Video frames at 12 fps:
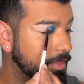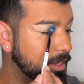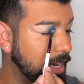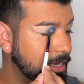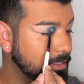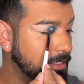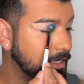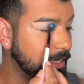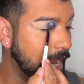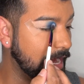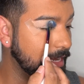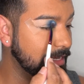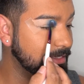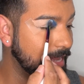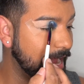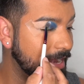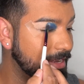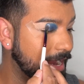1980s
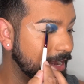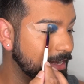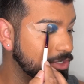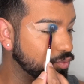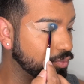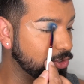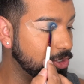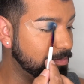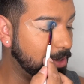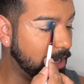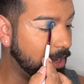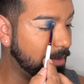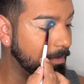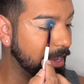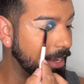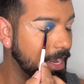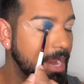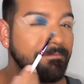and 90s, RuPaul
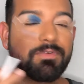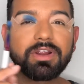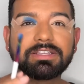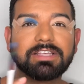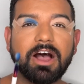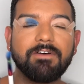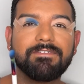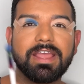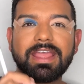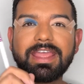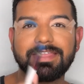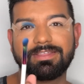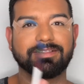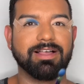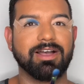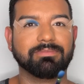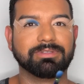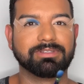made a name for herself in the
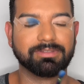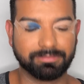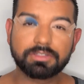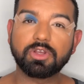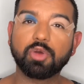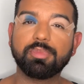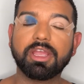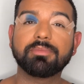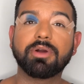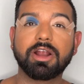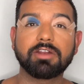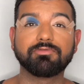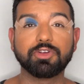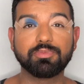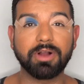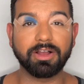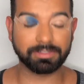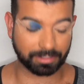clubs. So a big part of
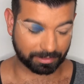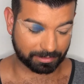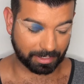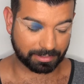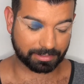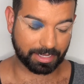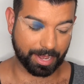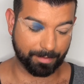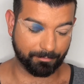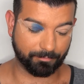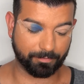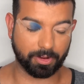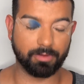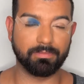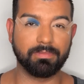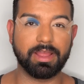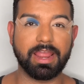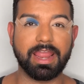RuPaul's success came
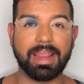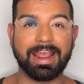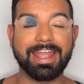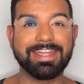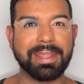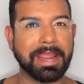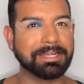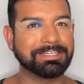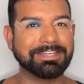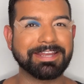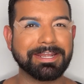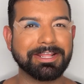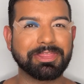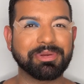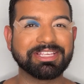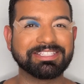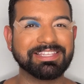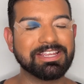from a
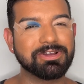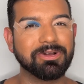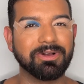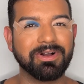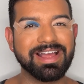1993 single